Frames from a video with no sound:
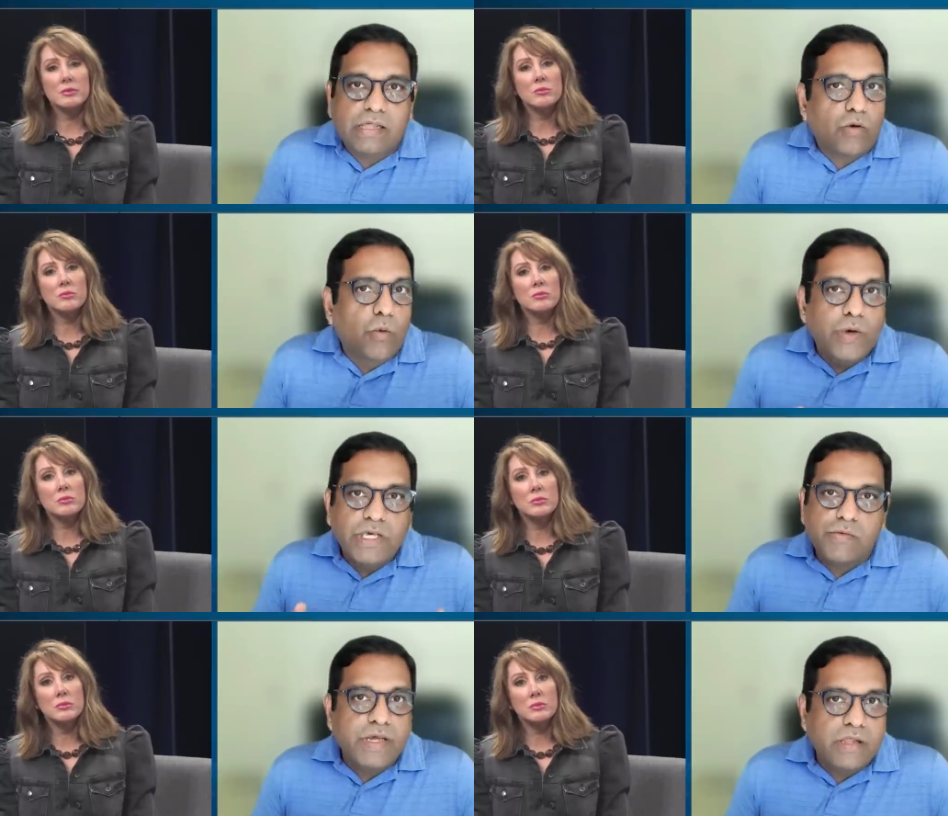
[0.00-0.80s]
Speaker 1: has
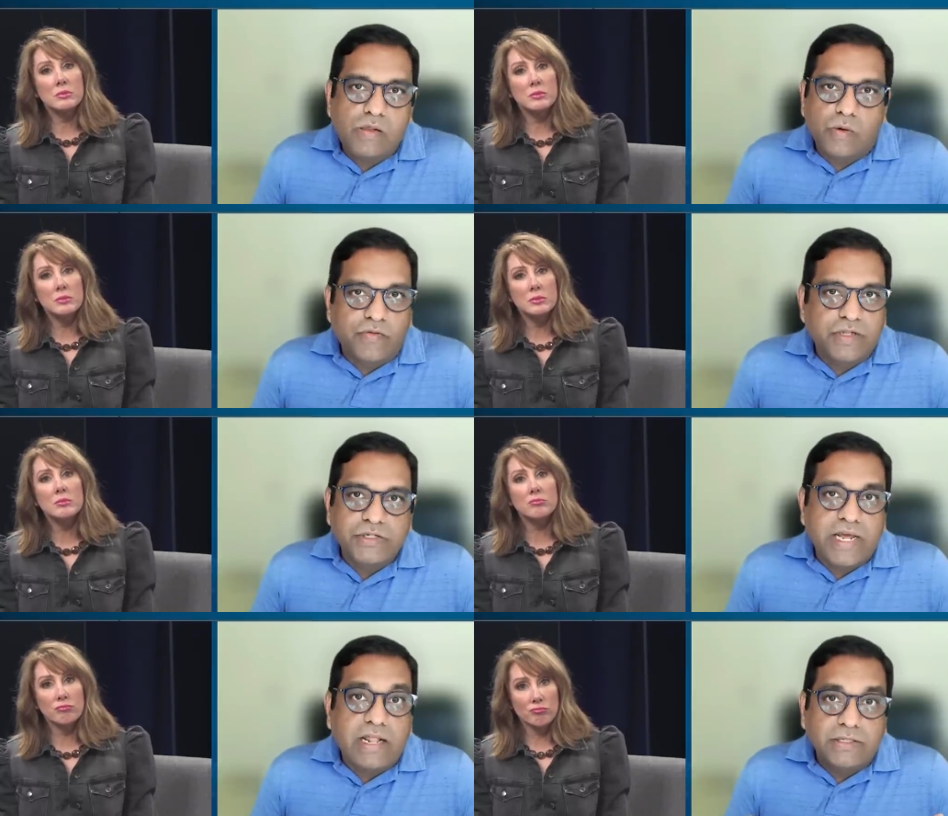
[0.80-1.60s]
always been sort of the
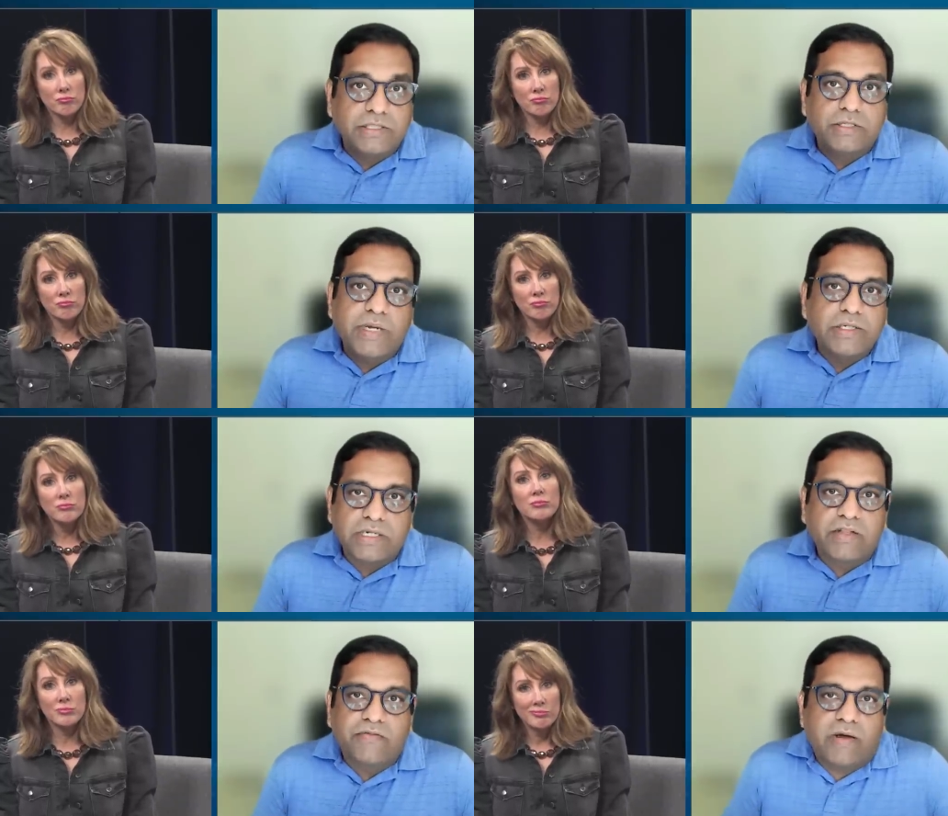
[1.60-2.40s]
challenge,
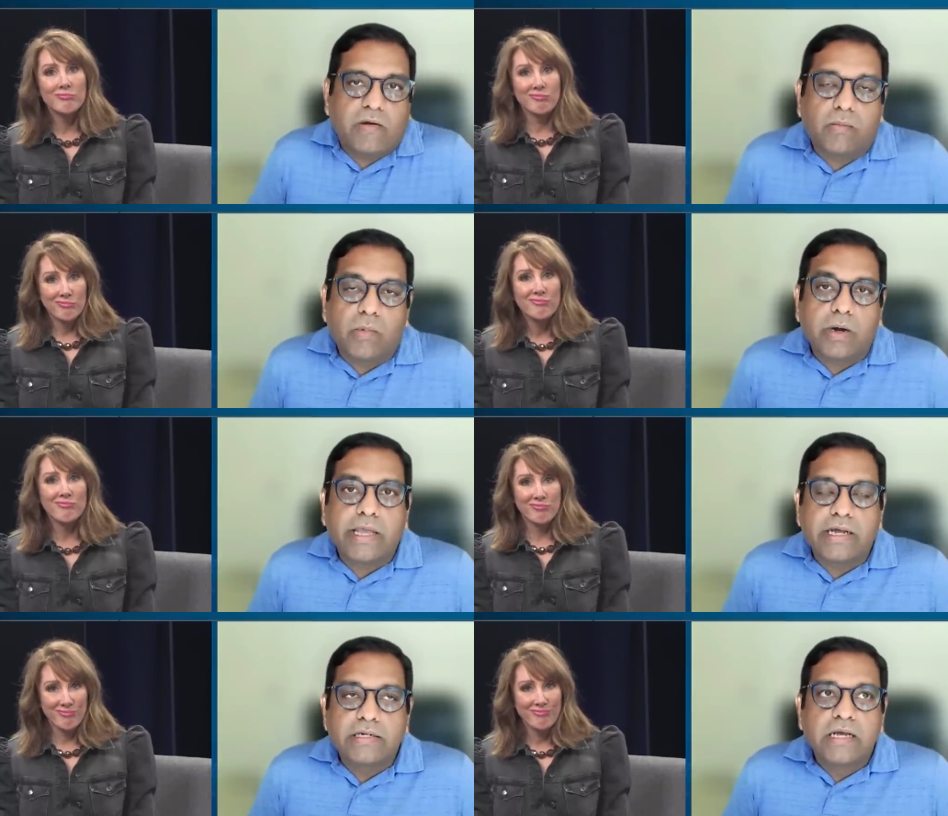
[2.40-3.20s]
especially in the federal
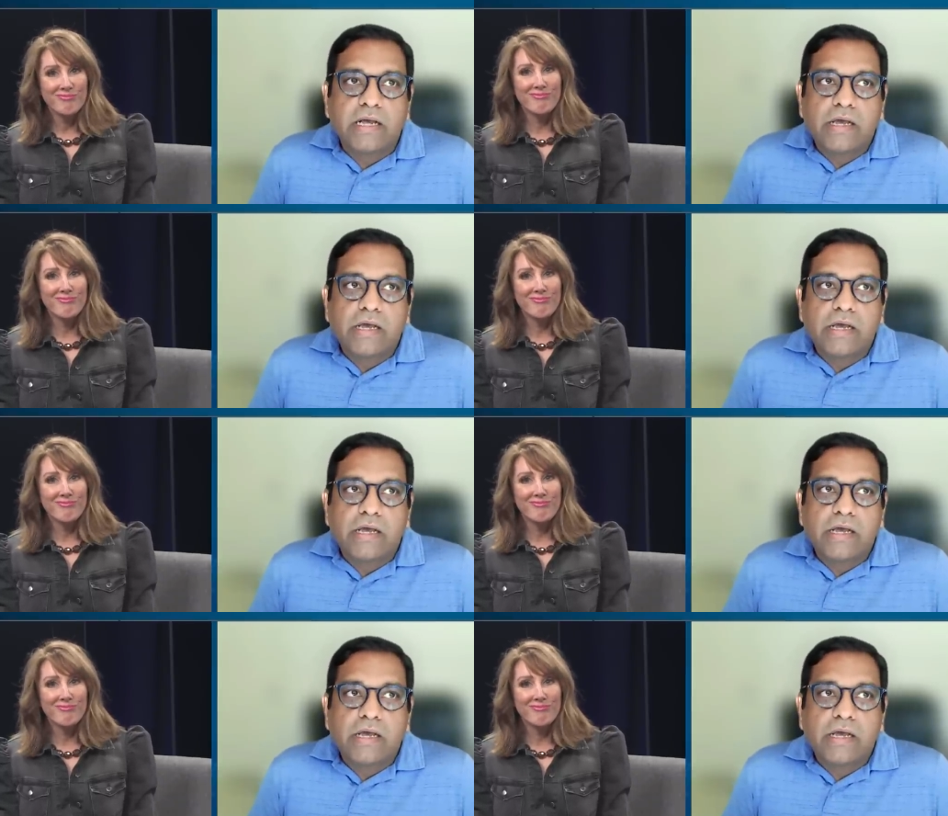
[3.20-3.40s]
market.